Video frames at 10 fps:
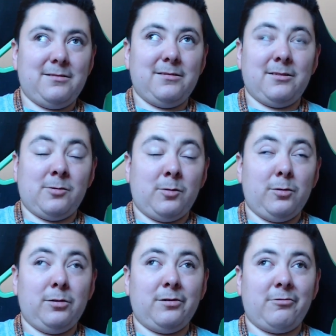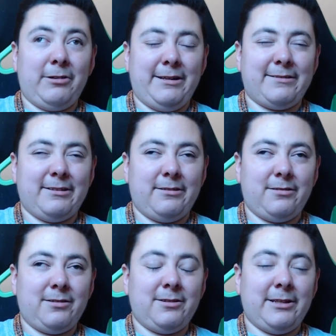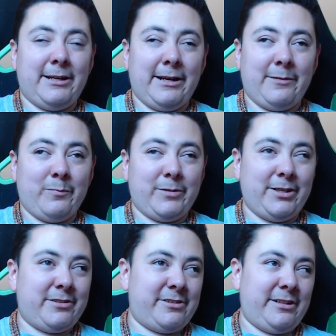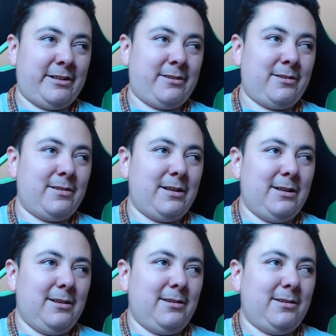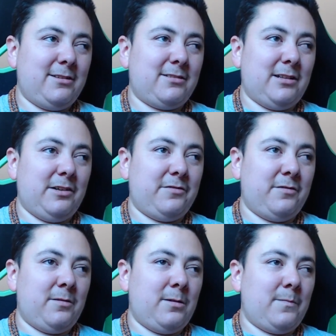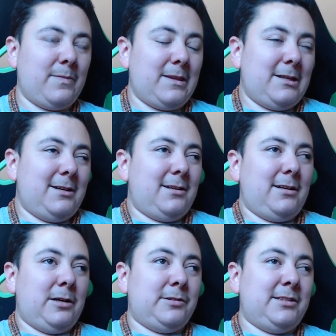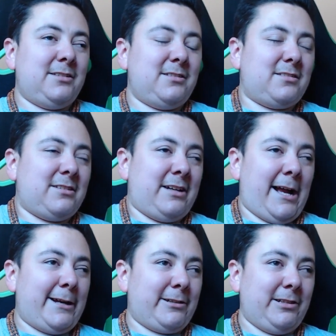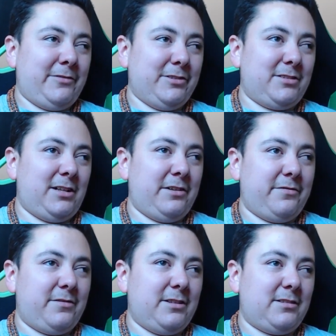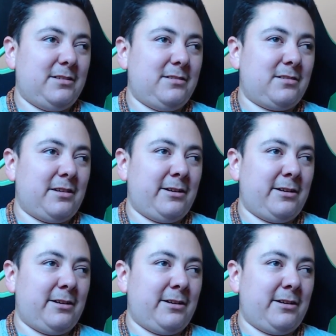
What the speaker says: the whole reason that I'm teaching this stuff. Now, this is the higher level stuff. This is